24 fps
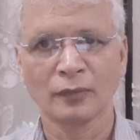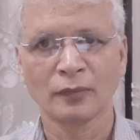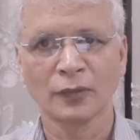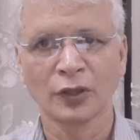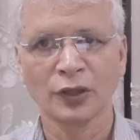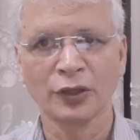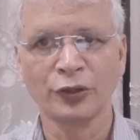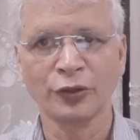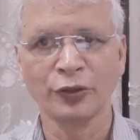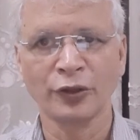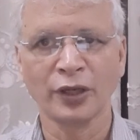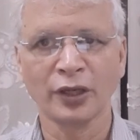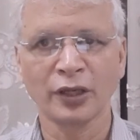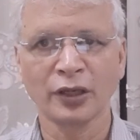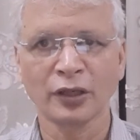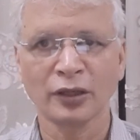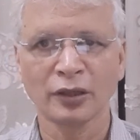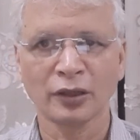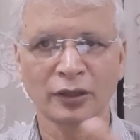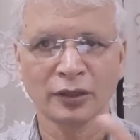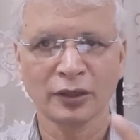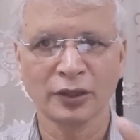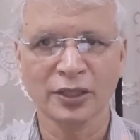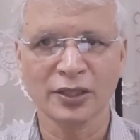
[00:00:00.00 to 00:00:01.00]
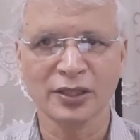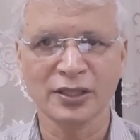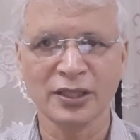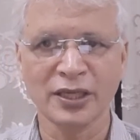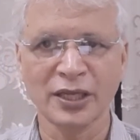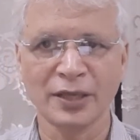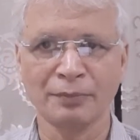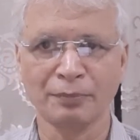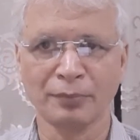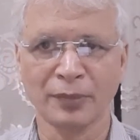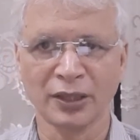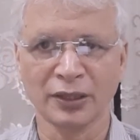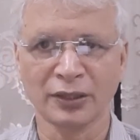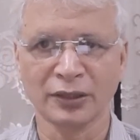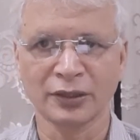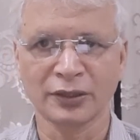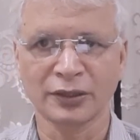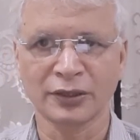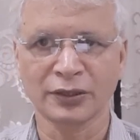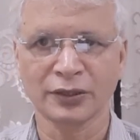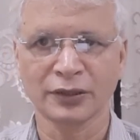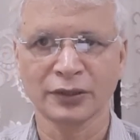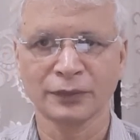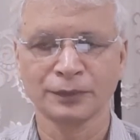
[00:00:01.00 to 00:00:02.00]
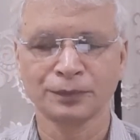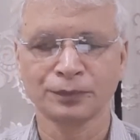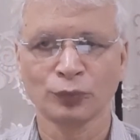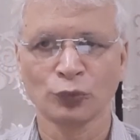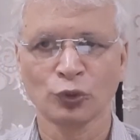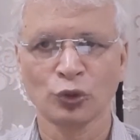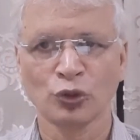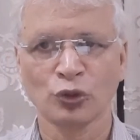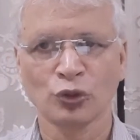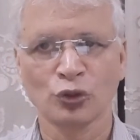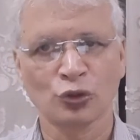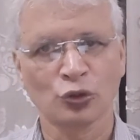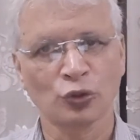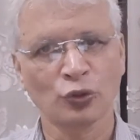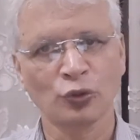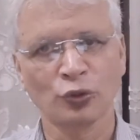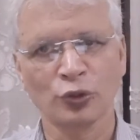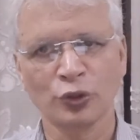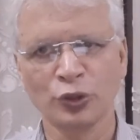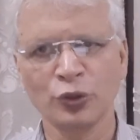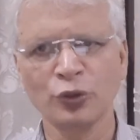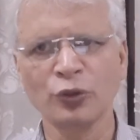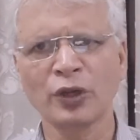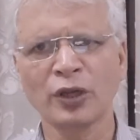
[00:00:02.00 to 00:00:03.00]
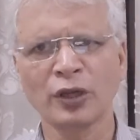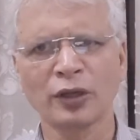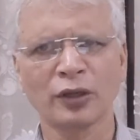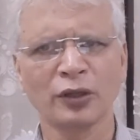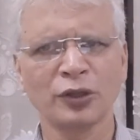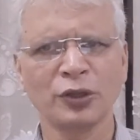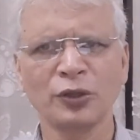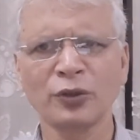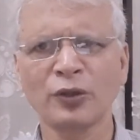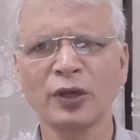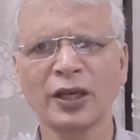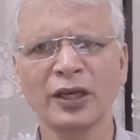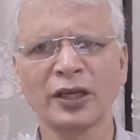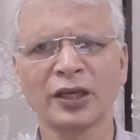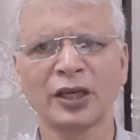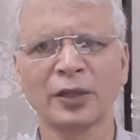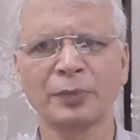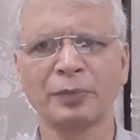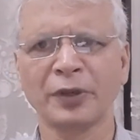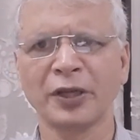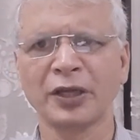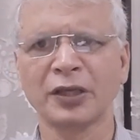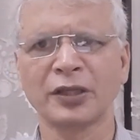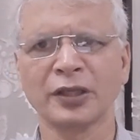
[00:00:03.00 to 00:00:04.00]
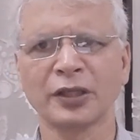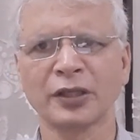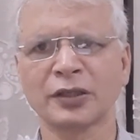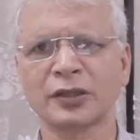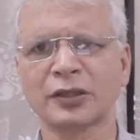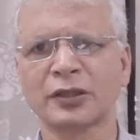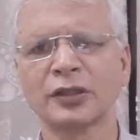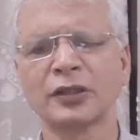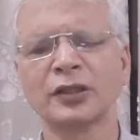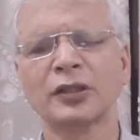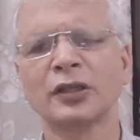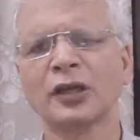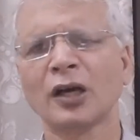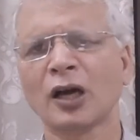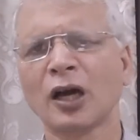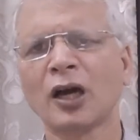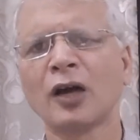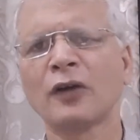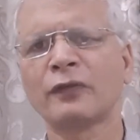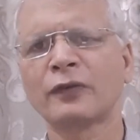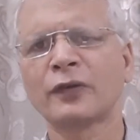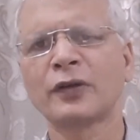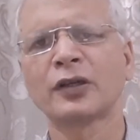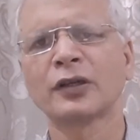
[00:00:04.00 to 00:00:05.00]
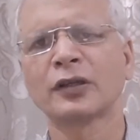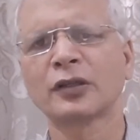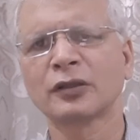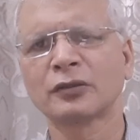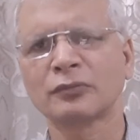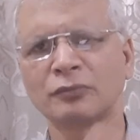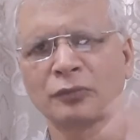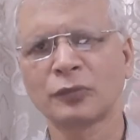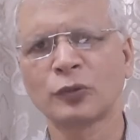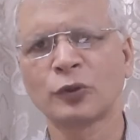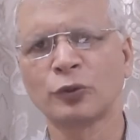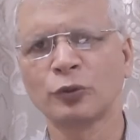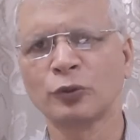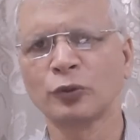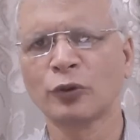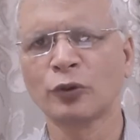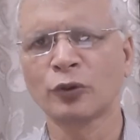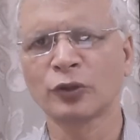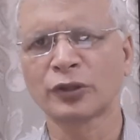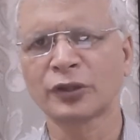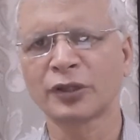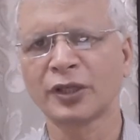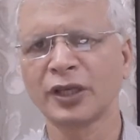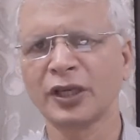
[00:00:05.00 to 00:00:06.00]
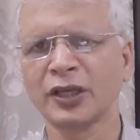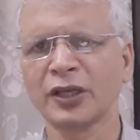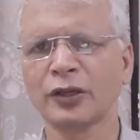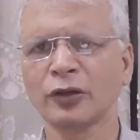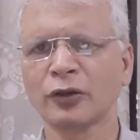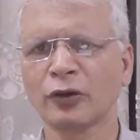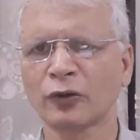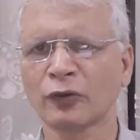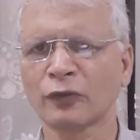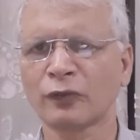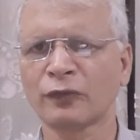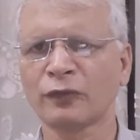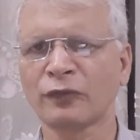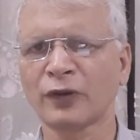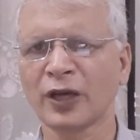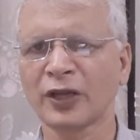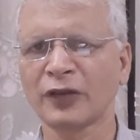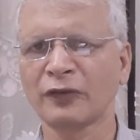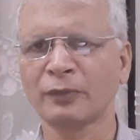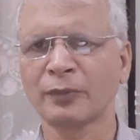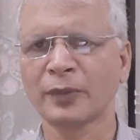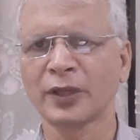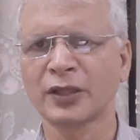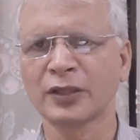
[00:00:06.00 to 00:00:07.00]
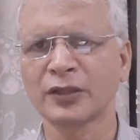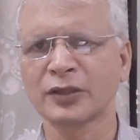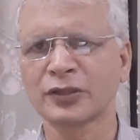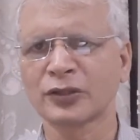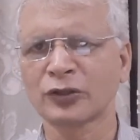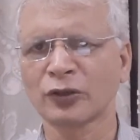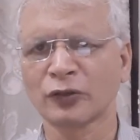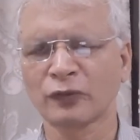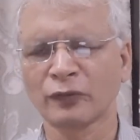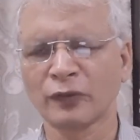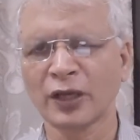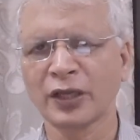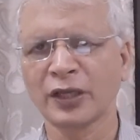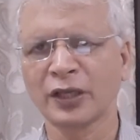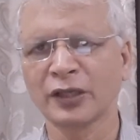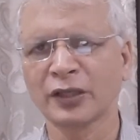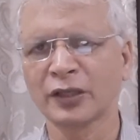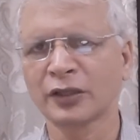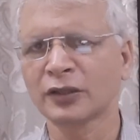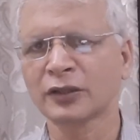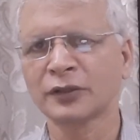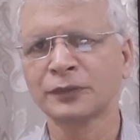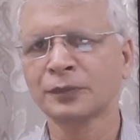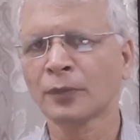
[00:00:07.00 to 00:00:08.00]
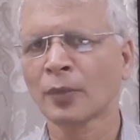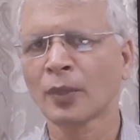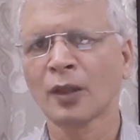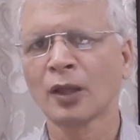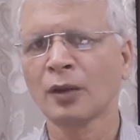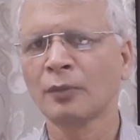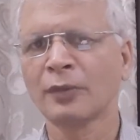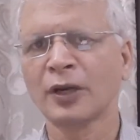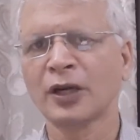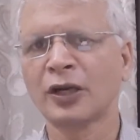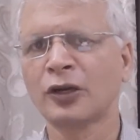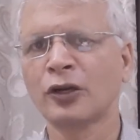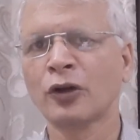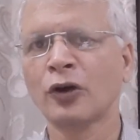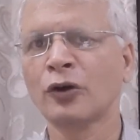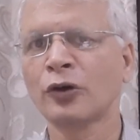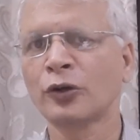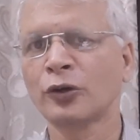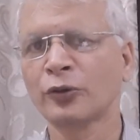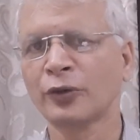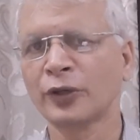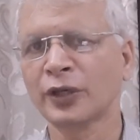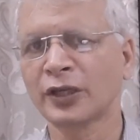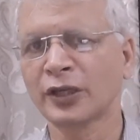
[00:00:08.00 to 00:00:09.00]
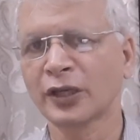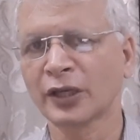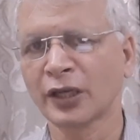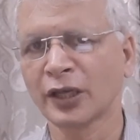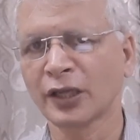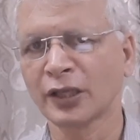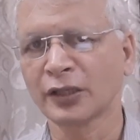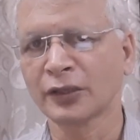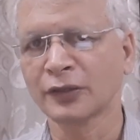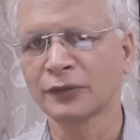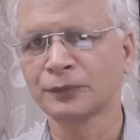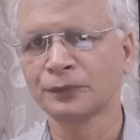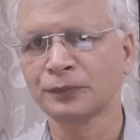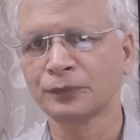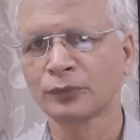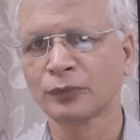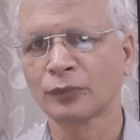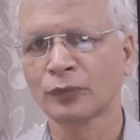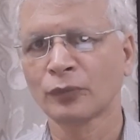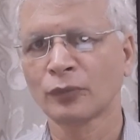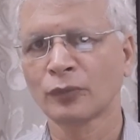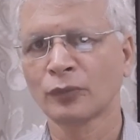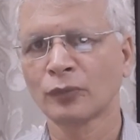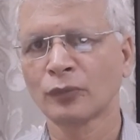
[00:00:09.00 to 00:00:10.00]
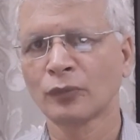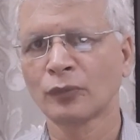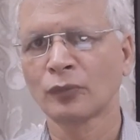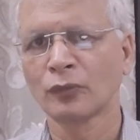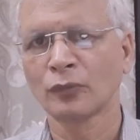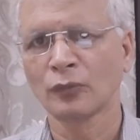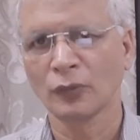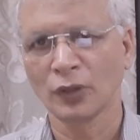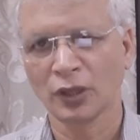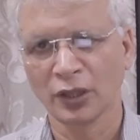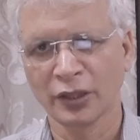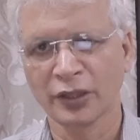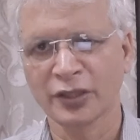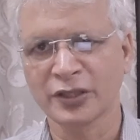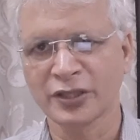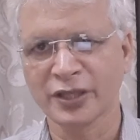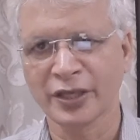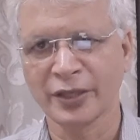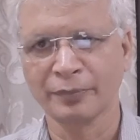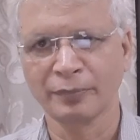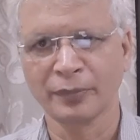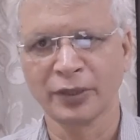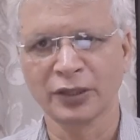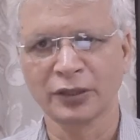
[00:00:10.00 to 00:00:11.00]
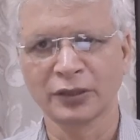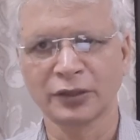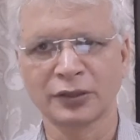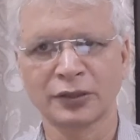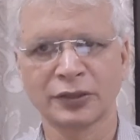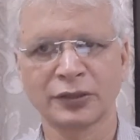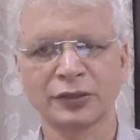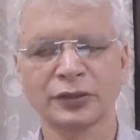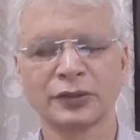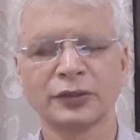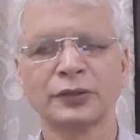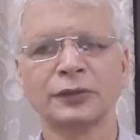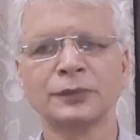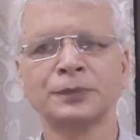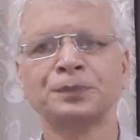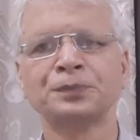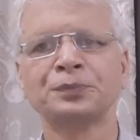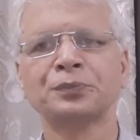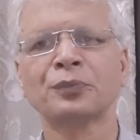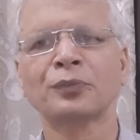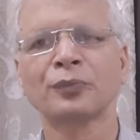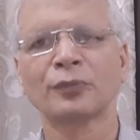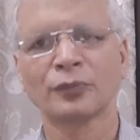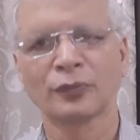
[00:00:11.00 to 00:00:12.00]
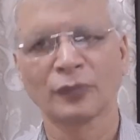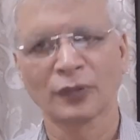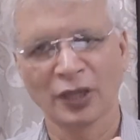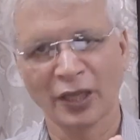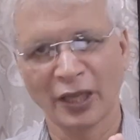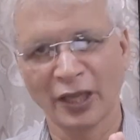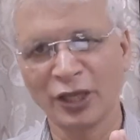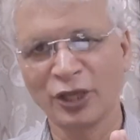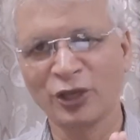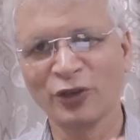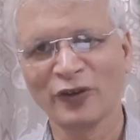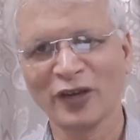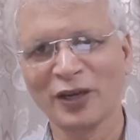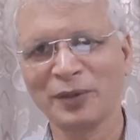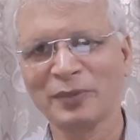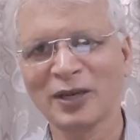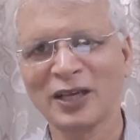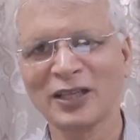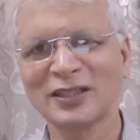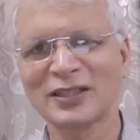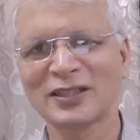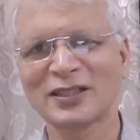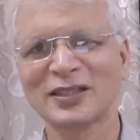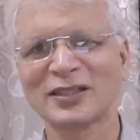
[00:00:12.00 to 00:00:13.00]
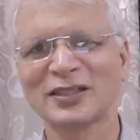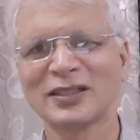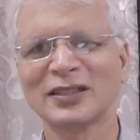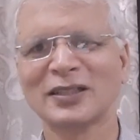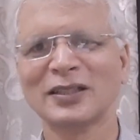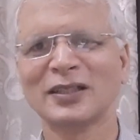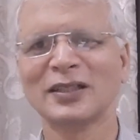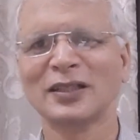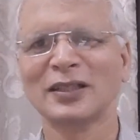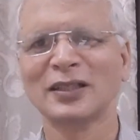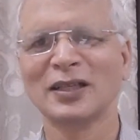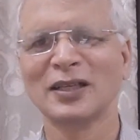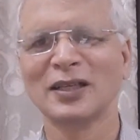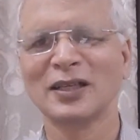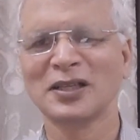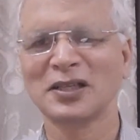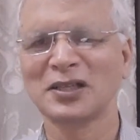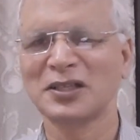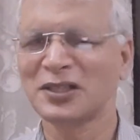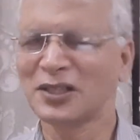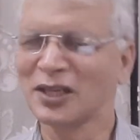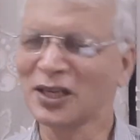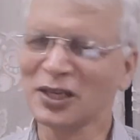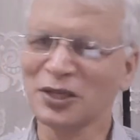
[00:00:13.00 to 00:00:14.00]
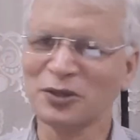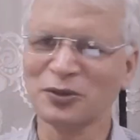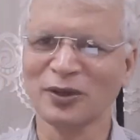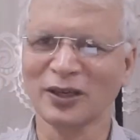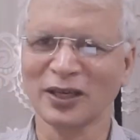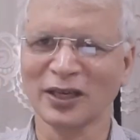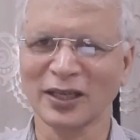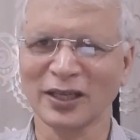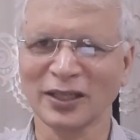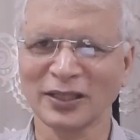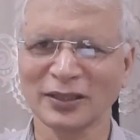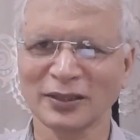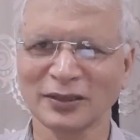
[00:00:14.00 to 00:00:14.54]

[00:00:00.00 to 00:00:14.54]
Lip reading: during the same month. So you can repeat it after 2 or 3 or 5 months or 1 year, but don't do it again in the same month. Thank you very much. See you again.